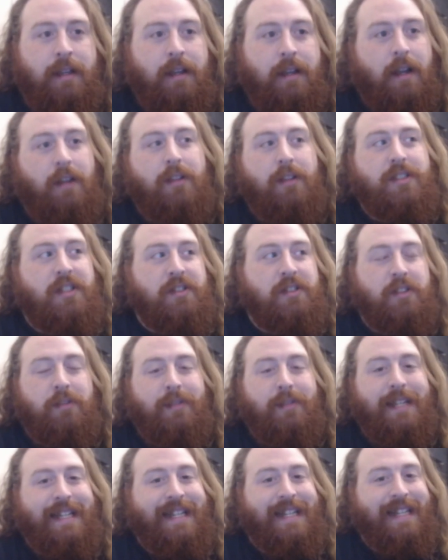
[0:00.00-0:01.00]
Alonso's not
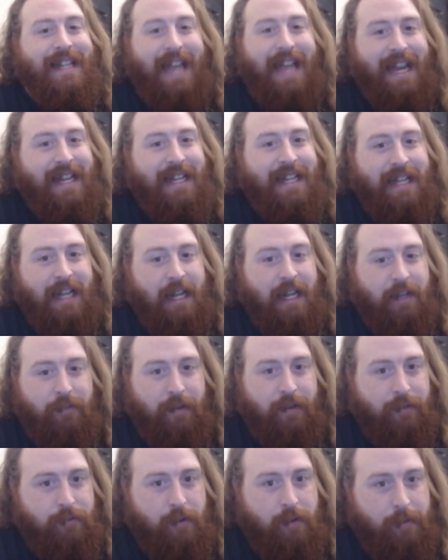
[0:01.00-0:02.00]
really gaining
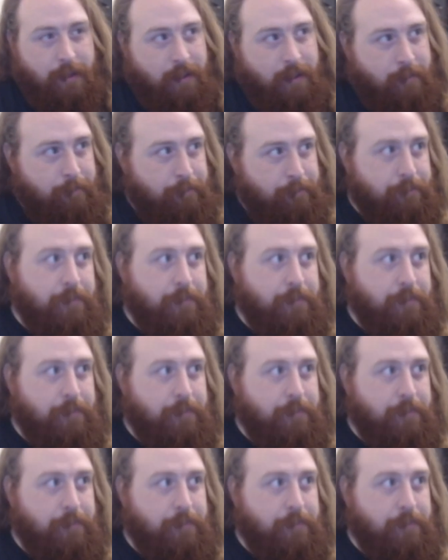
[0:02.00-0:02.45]
anything from it.